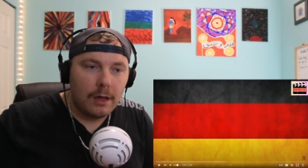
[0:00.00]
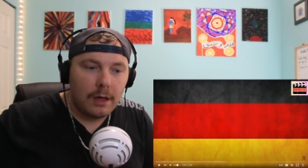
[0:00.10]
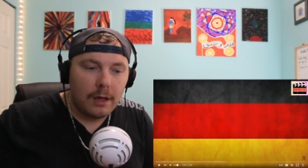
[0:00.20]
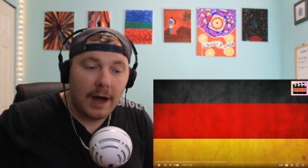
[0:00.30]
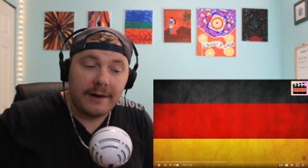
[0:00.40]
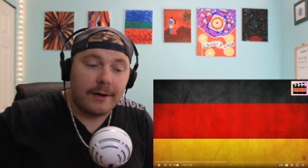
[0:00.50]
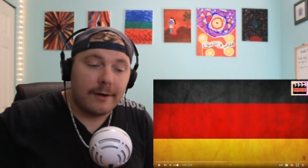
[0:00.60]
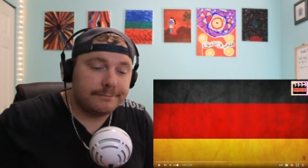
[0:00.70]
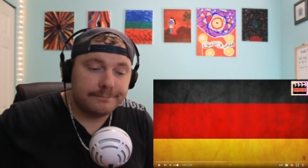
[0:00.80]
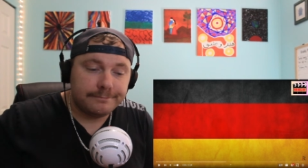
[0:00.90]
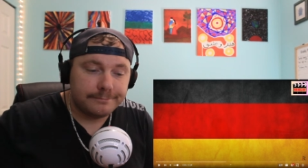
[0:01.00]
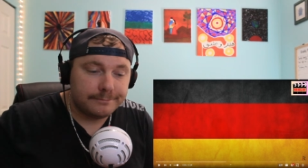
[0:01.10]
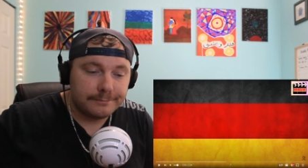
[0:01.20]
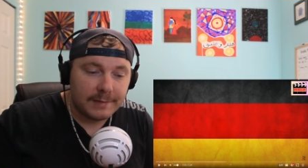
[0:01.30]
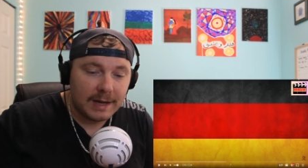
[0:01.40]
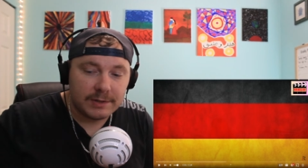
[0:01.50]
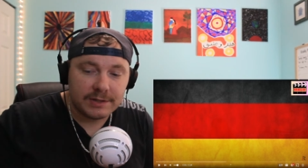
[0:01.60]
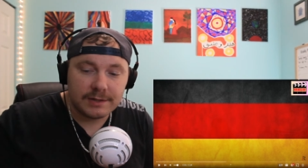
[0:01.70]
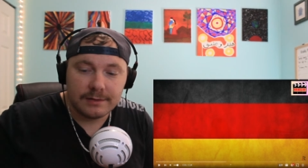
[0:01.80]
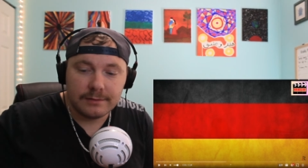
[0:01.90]
I don't know. I'm
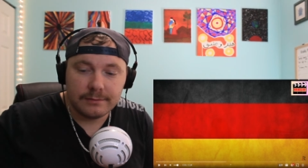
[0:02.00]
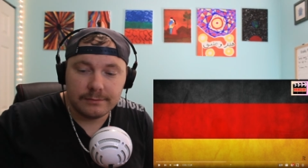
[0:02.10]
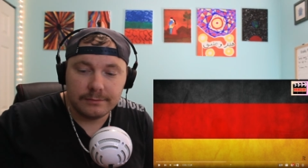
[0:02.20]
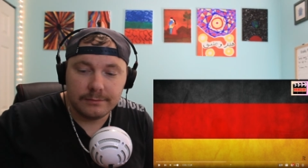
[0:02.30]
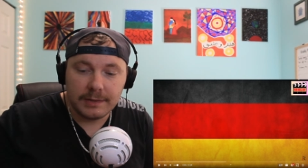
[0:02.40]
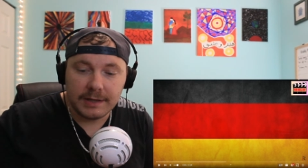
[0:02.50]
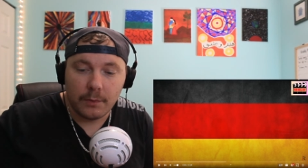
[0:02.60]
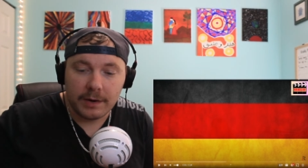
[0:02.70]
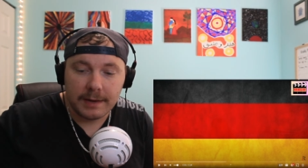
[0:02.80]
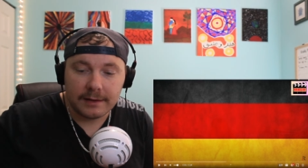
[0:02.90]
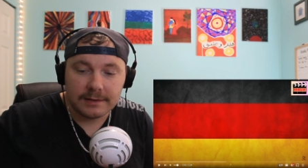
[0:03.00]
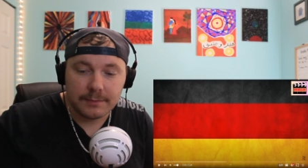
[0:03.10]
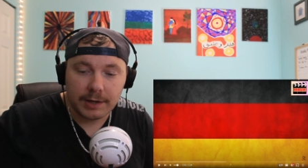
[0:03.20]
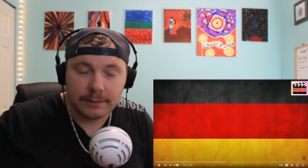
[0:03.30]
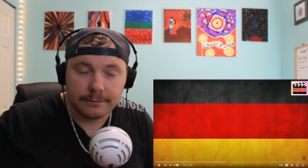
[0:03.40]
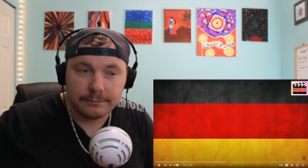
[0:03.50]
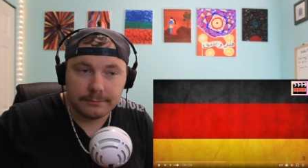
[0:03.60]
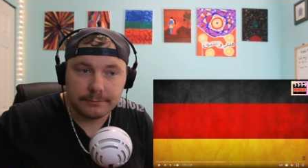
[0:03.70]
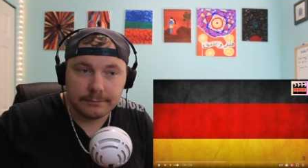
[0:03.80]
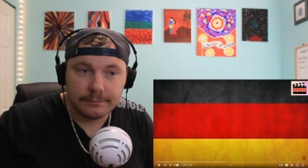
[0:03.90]
just being a windbag this morning.
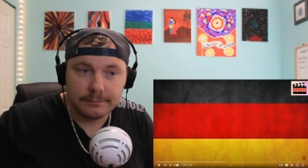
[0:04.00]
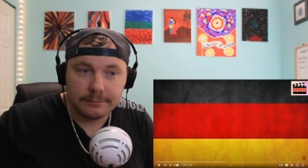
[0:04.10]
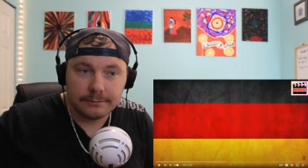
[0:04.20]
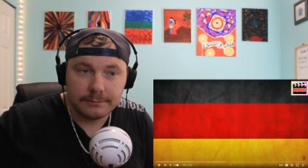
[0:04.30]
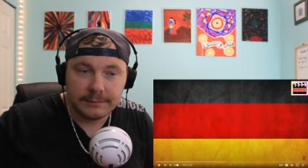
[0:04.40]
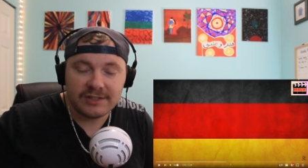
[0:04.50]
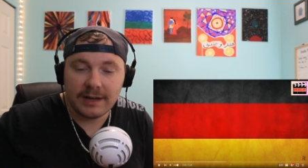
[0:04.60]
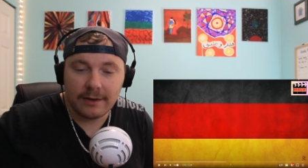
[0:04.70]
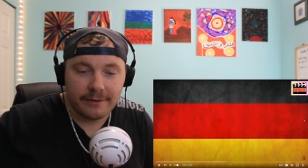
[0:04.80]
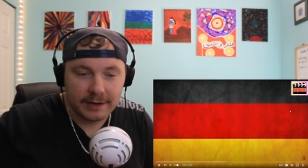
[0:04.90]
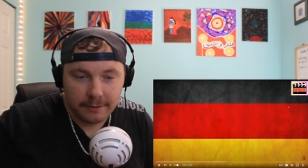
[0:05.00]
Let's check out the video.